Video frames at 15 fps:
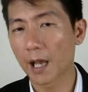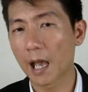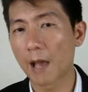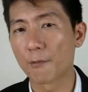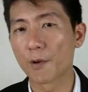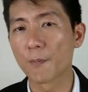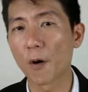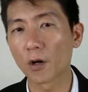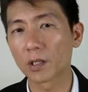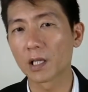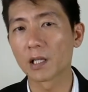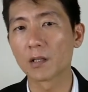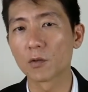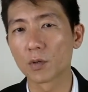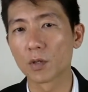and
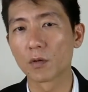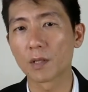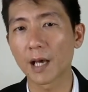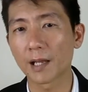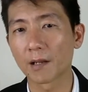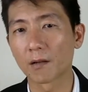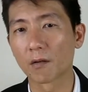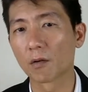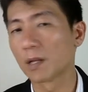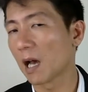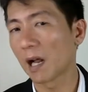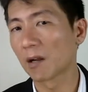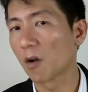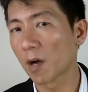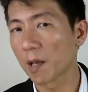reporting to you that they
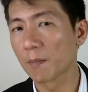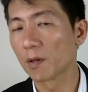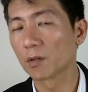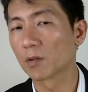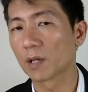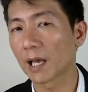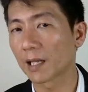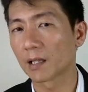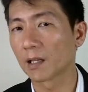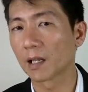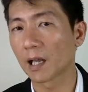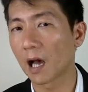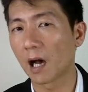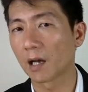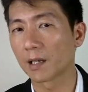are not able to
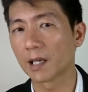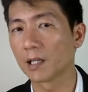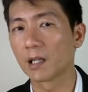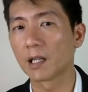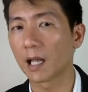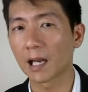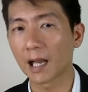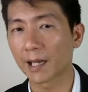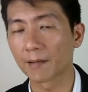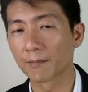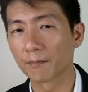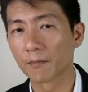hit the deadline,